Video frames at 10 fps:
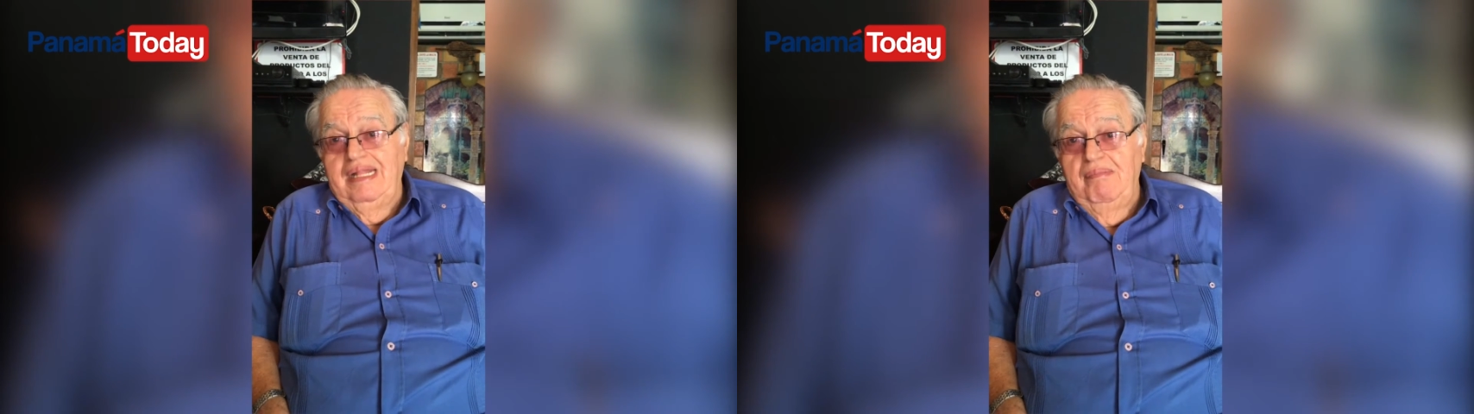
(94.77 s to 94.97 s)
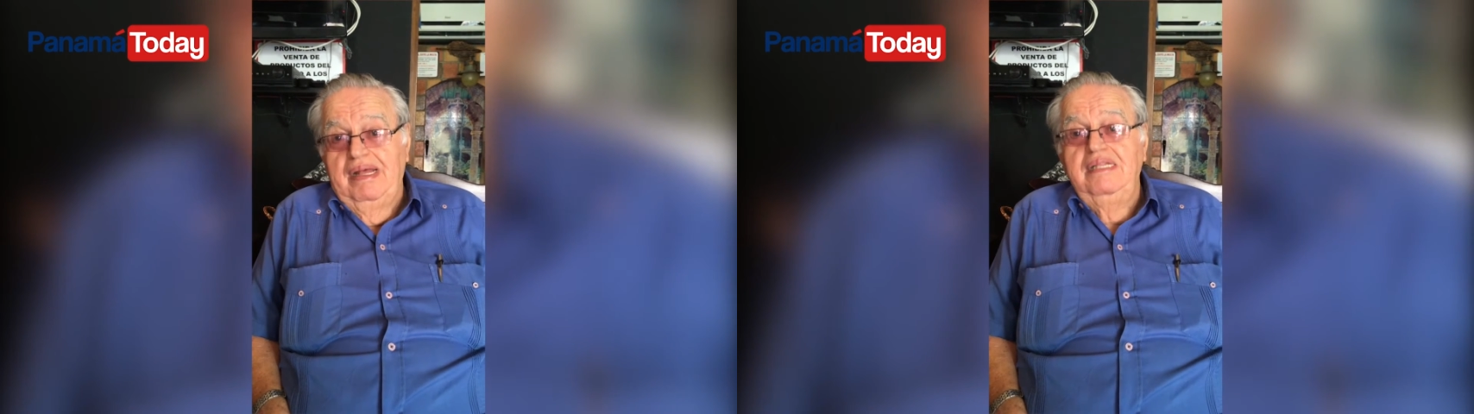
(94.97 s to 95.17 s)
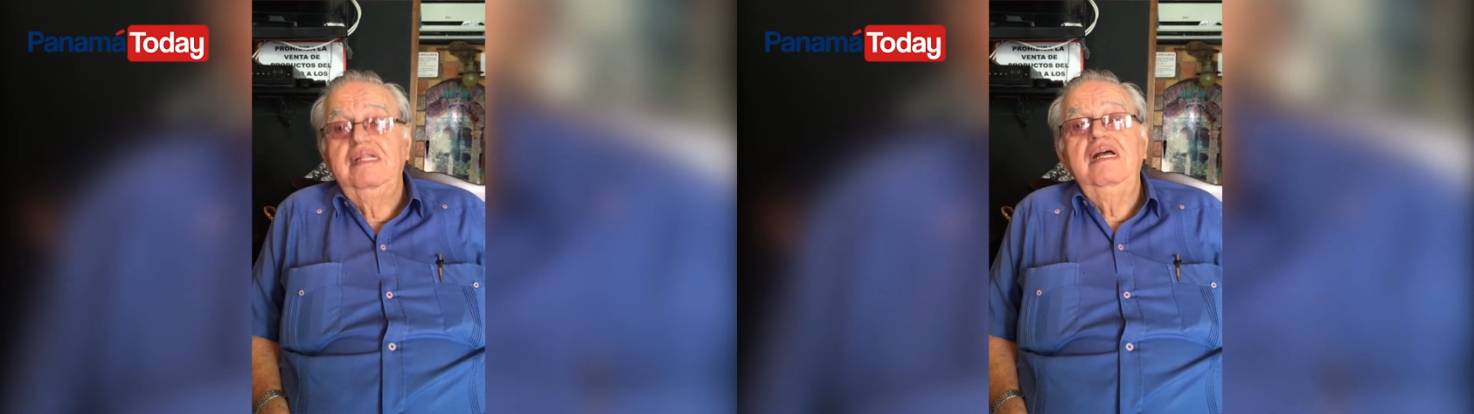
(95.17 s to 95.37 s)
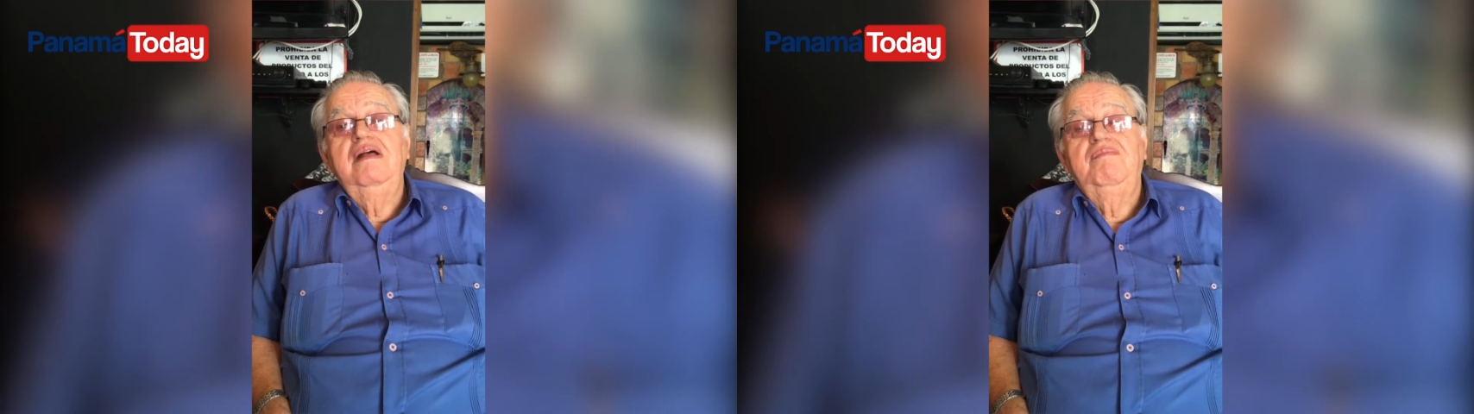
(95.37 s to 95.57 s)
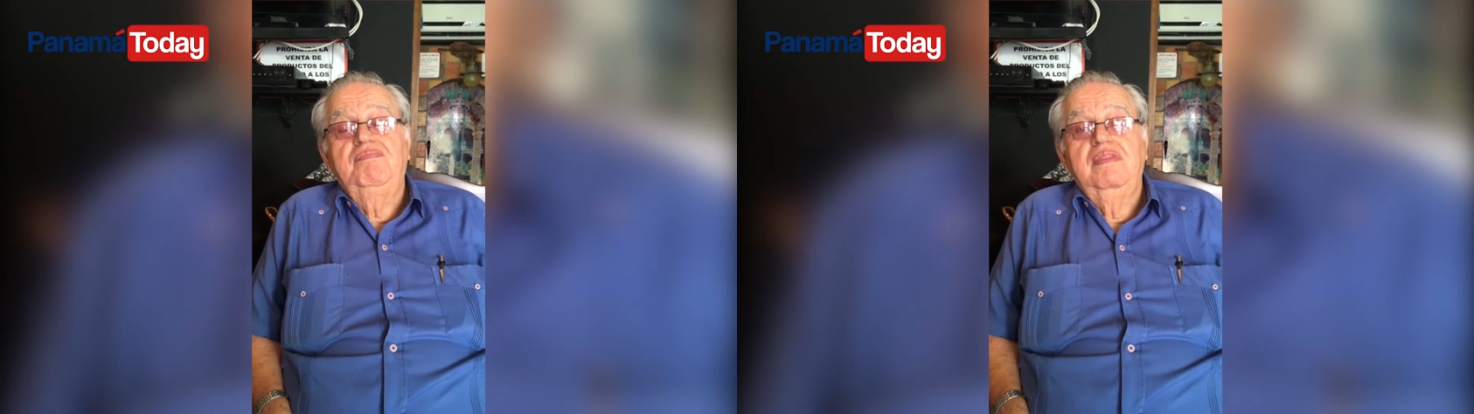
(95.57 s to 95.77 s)
I
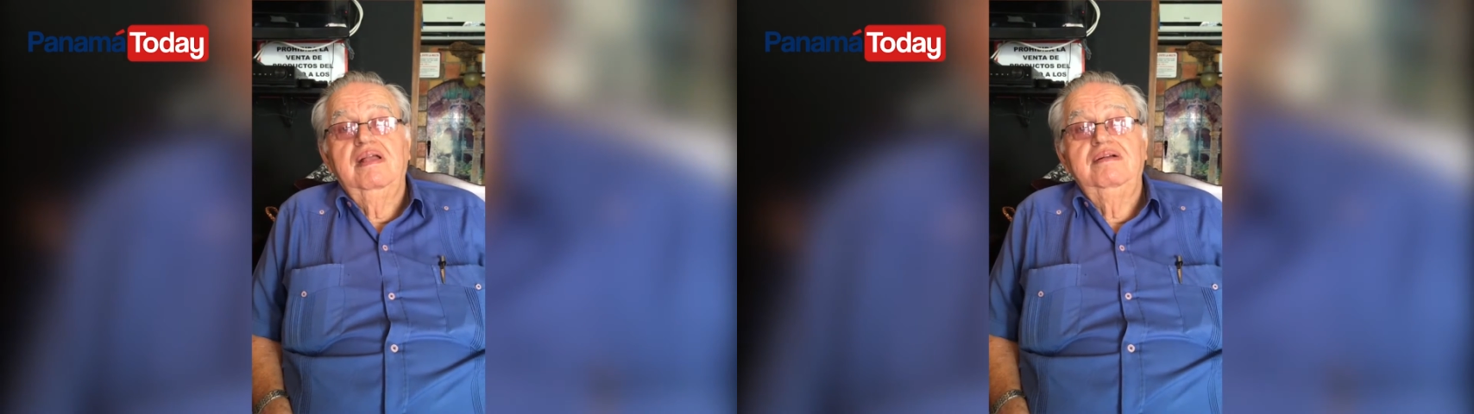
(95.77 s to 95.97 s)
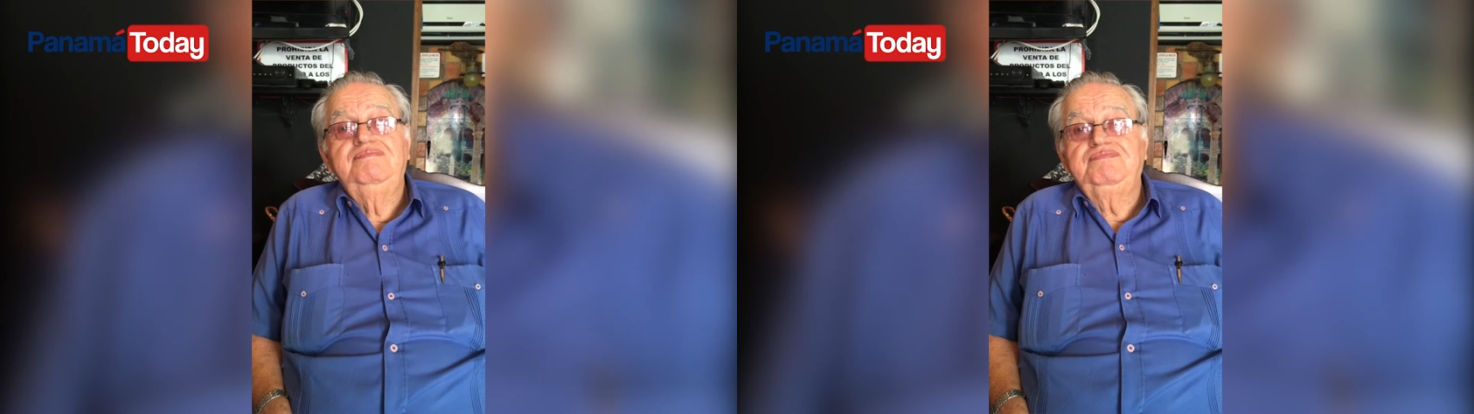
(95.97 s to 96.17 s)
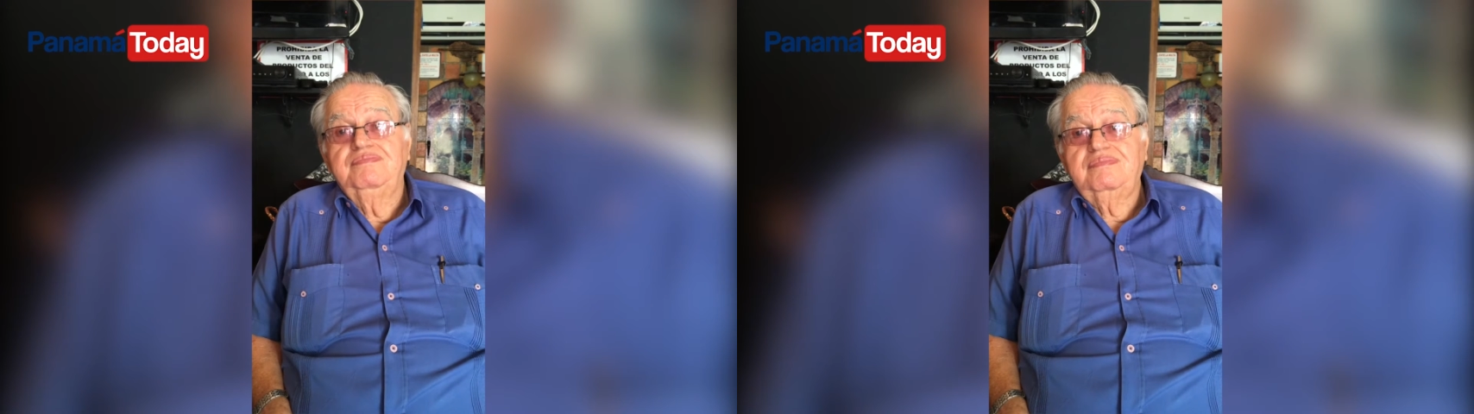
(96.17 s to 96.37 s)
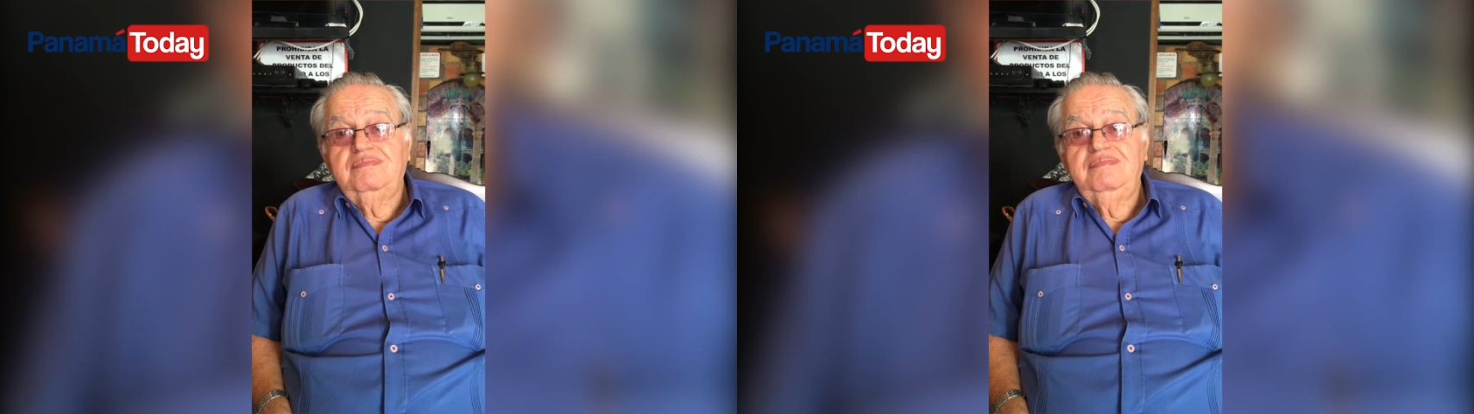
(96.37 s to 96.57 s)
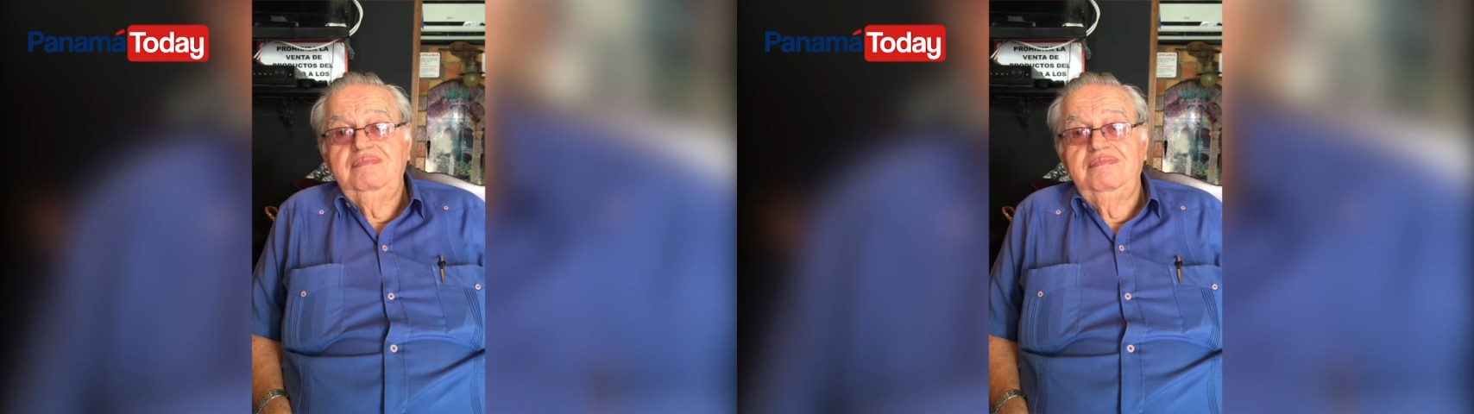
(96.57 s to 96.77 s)
underwent an
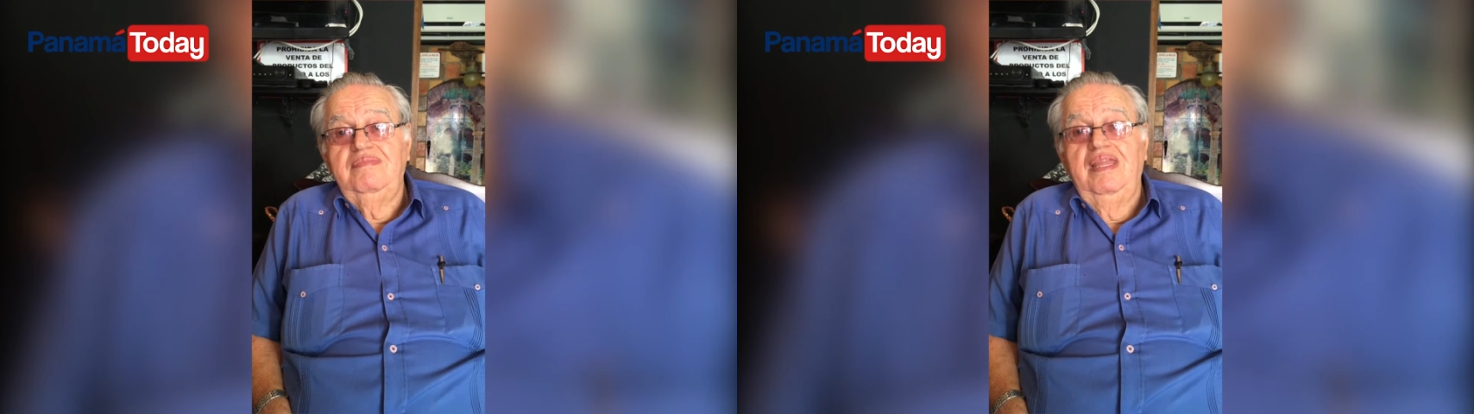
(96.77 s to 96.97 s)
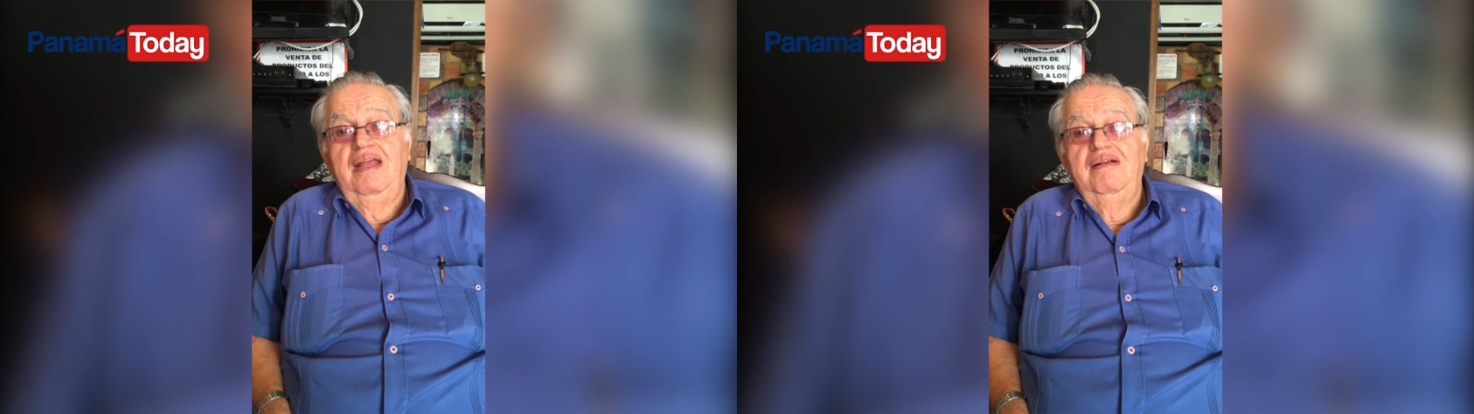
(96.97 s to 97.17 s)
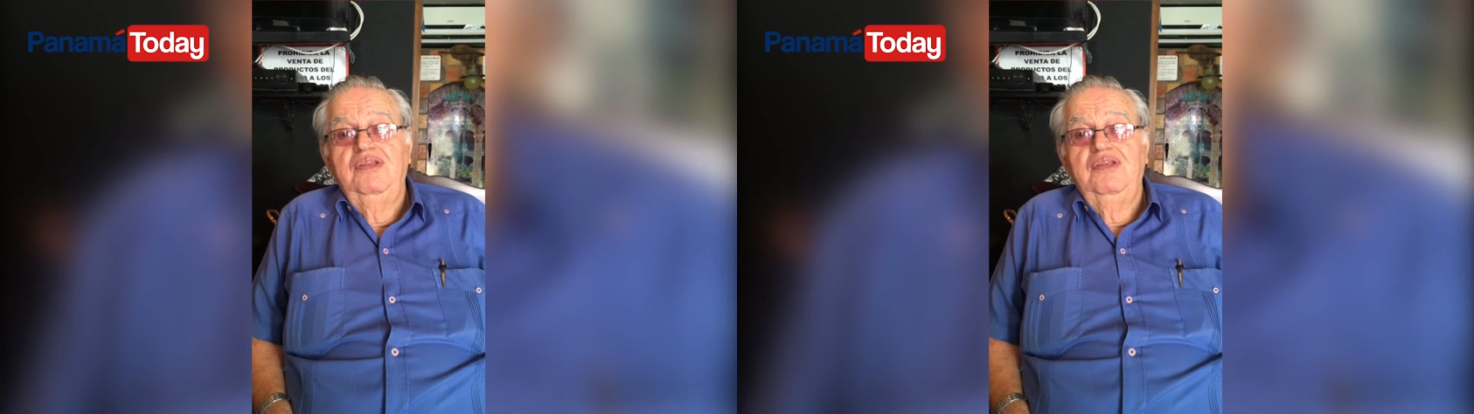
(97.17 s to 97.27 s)
operation